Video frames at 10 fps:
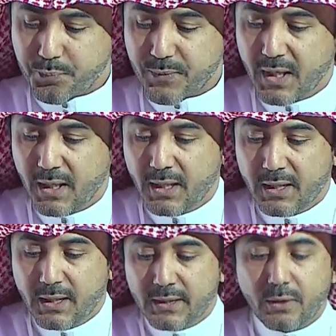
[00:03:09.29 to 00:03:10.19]
So how
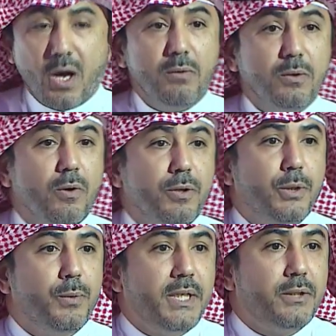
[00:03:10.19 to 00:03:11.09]
long do we need to
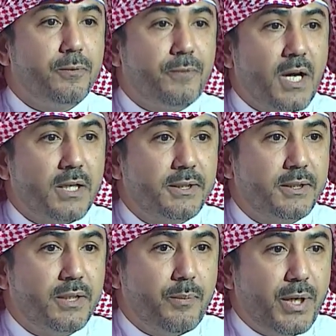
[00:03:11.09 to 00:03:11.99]
fast the
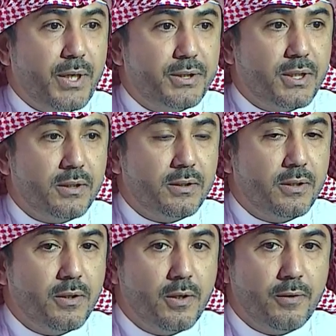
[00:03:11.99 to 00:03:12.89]
patient for a
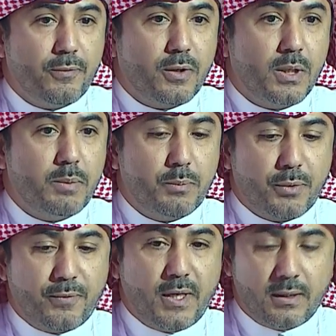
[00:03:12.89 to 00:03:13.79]
lipid profile?
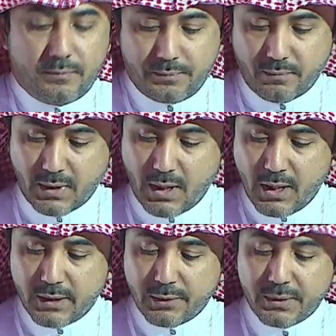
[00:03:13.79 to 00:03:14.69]
So the
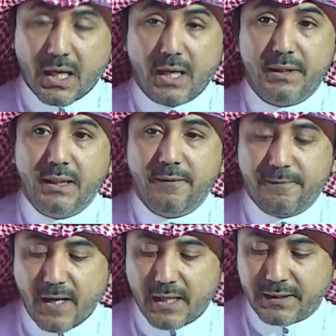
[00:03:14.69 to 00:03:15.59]
ideal fasting
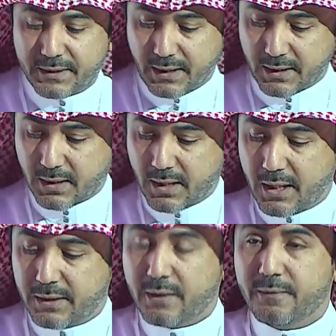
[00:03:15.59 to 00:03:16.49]
interval is
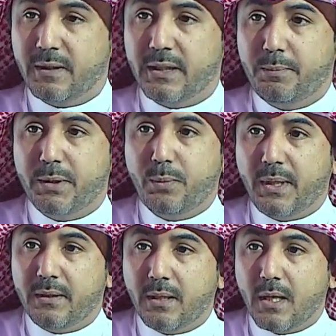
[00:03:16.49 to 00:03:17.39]
between
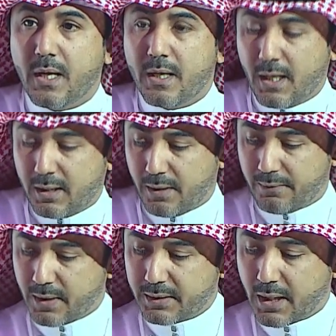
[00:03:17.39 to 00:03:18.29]
10 to
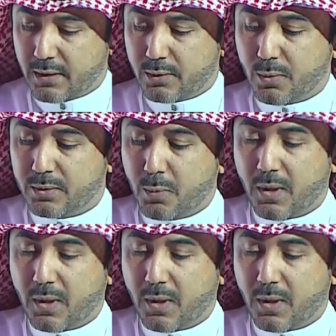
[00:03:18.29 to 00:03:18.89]
12 hours